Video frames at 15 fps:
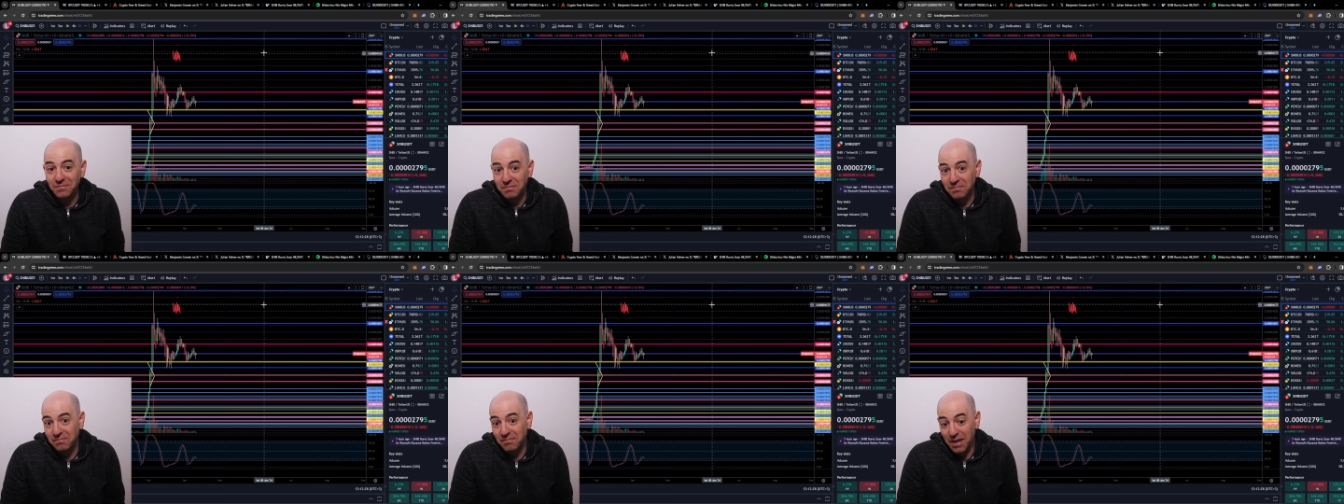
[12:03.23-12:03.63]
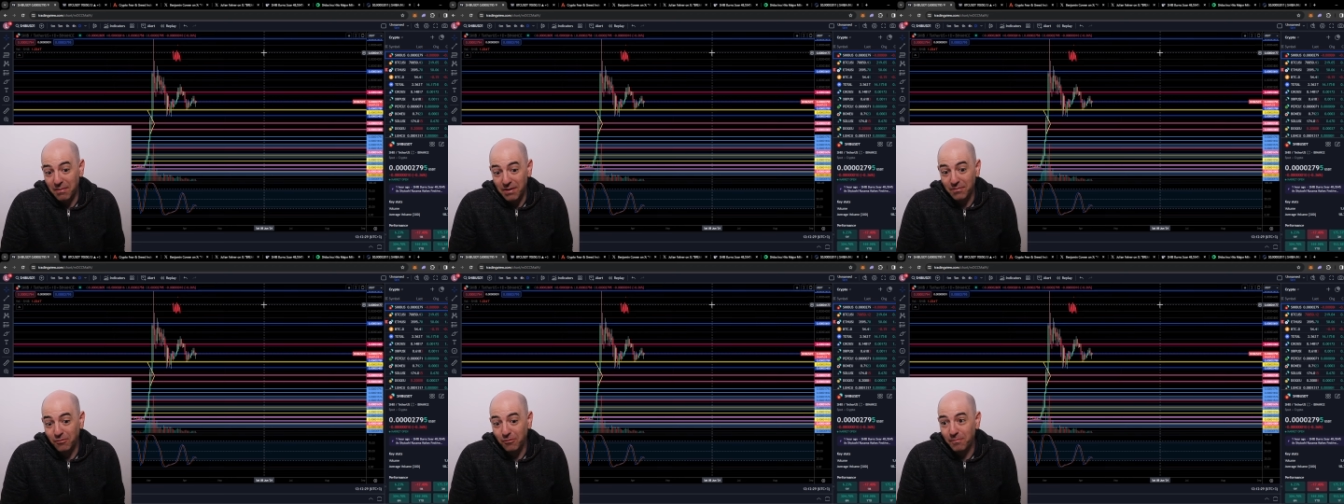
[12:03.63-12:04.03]

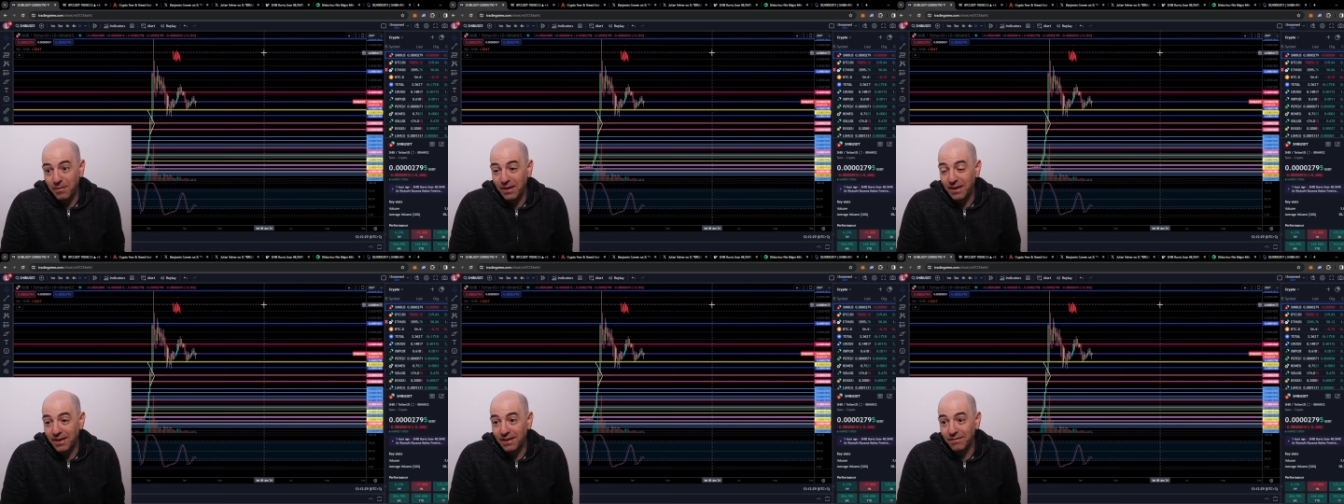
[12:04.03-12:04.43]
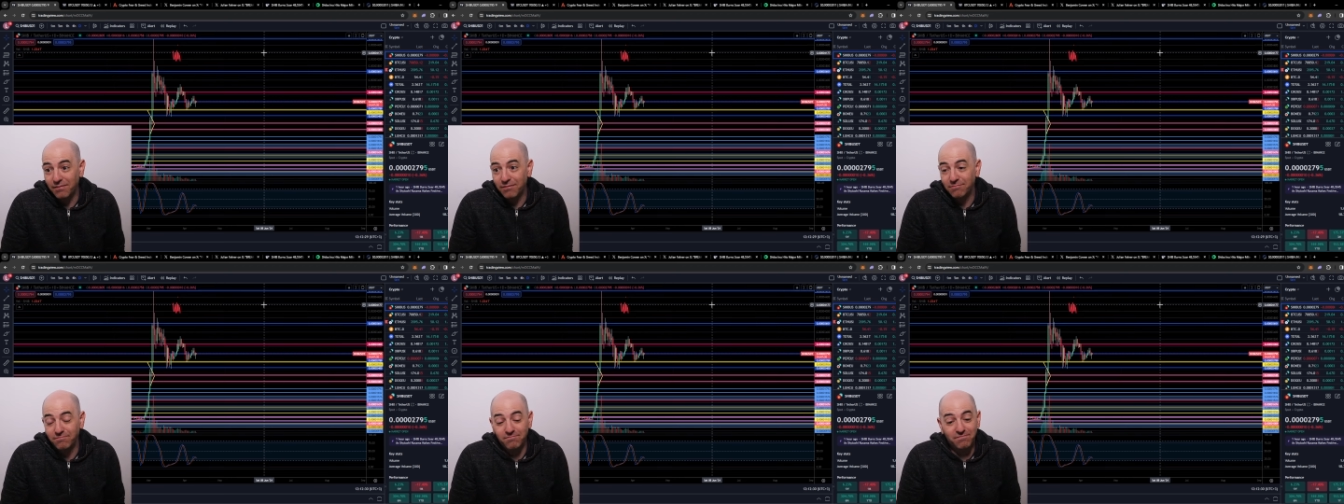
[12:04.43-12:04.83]
Maybe it will be
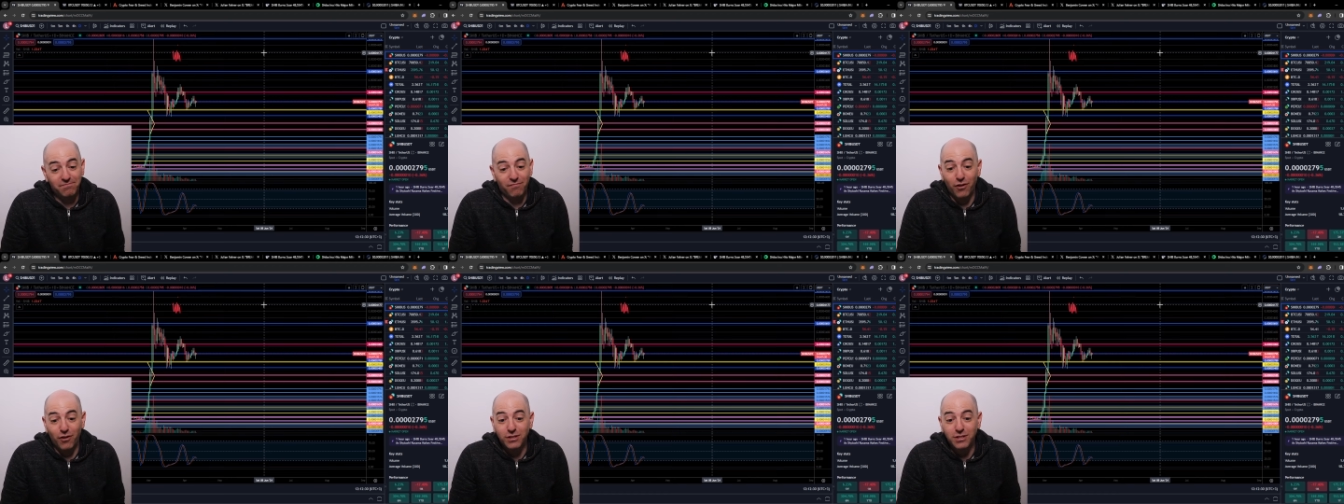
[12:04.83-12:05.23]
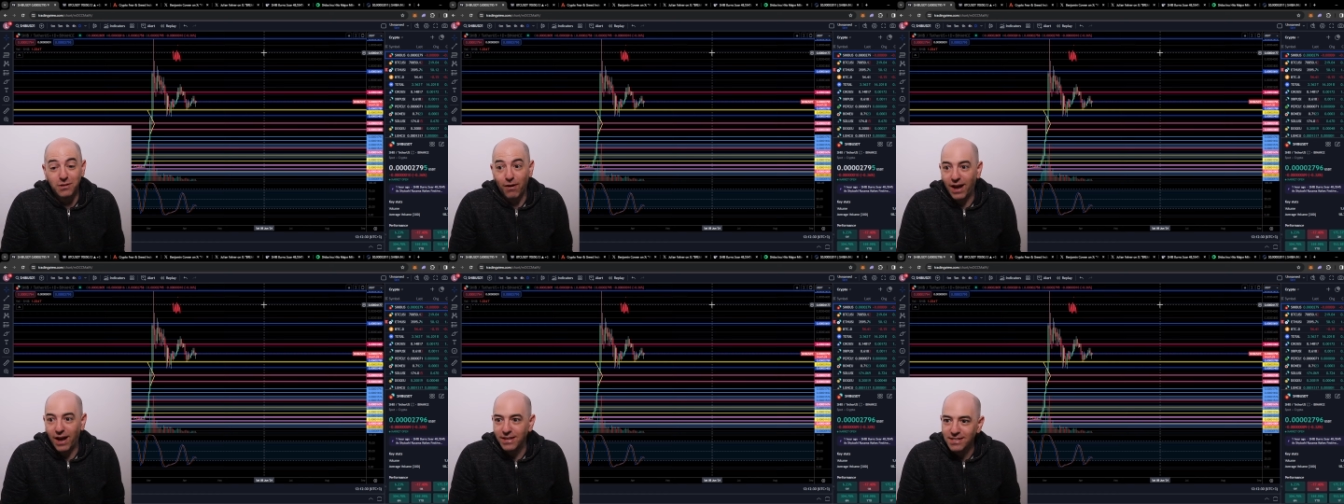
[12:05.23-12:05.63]
very
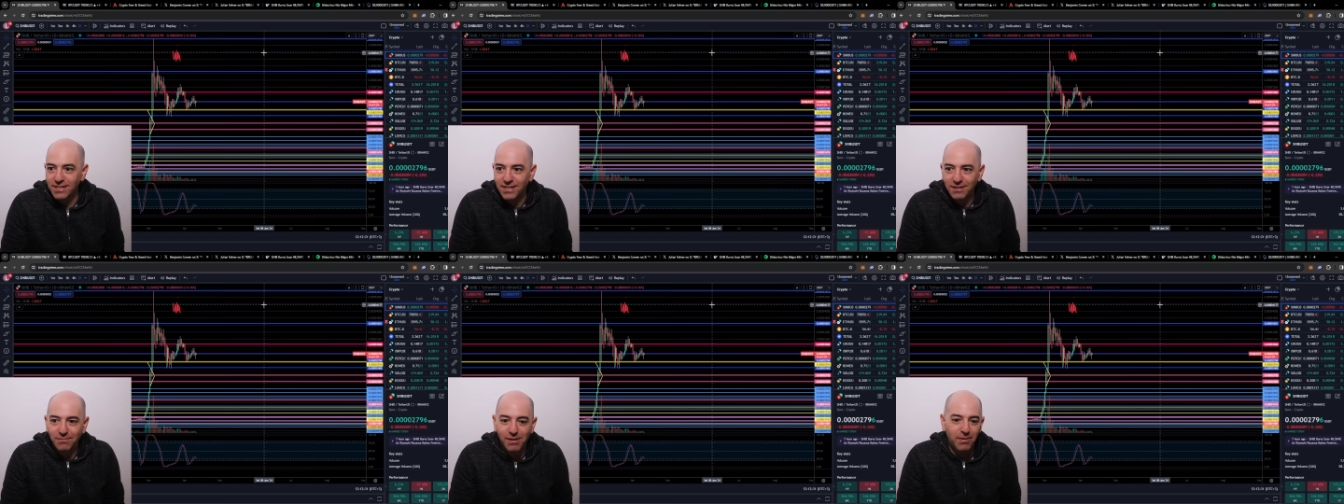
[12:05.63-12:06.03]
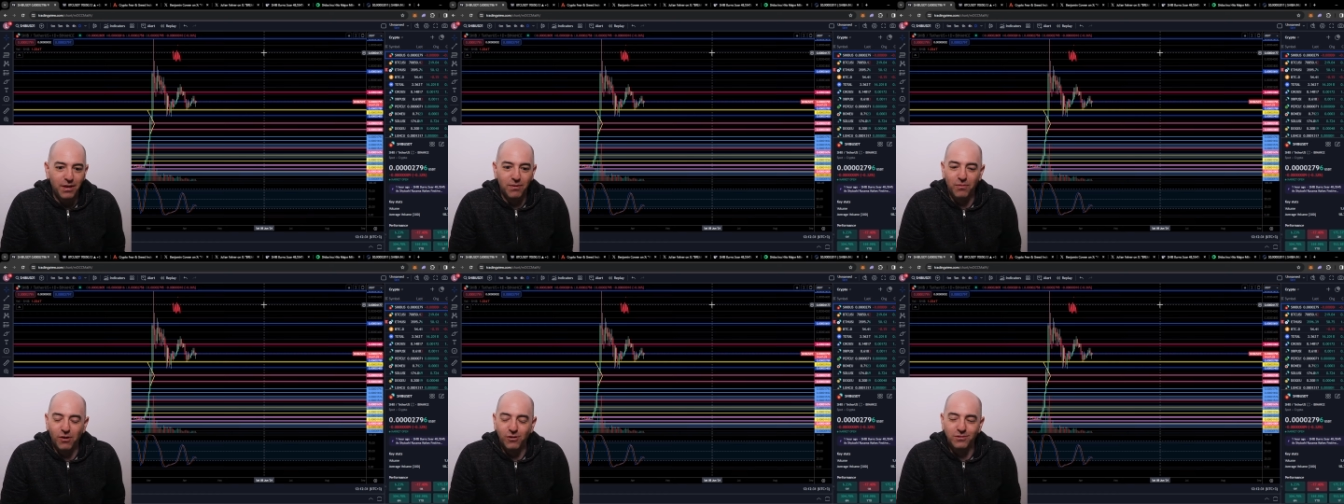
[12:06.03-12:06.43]
surprising, and maybe
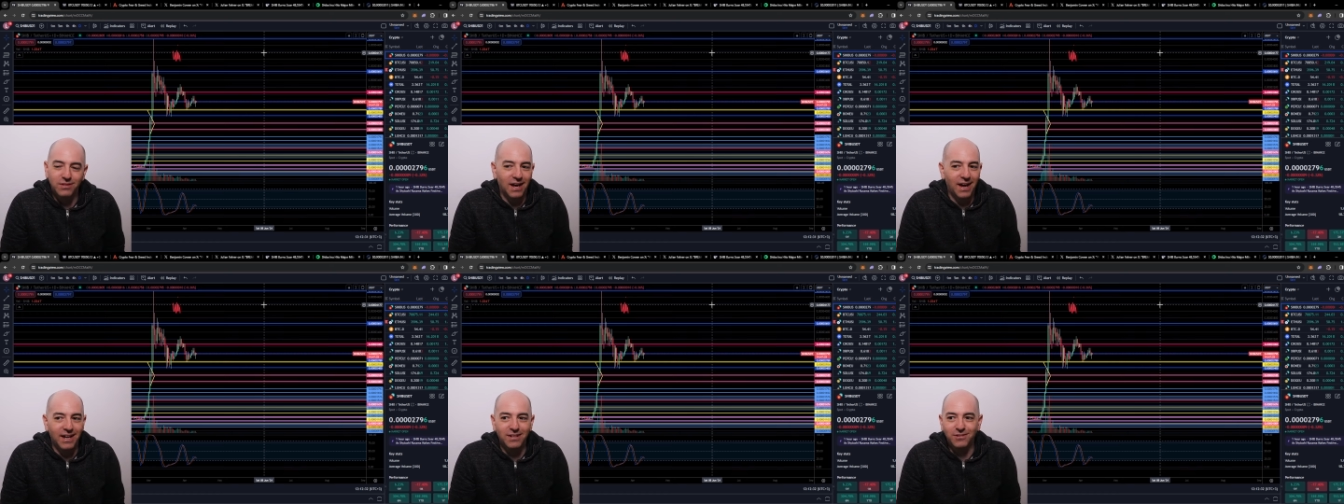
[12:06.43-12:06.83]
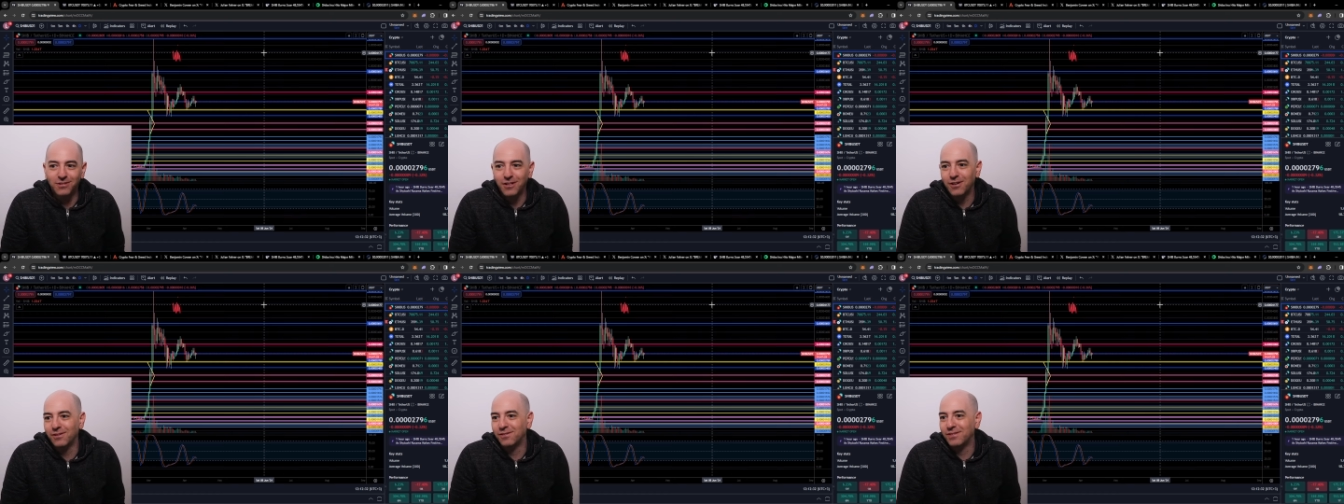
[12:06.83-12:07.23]
it won't. I don't know.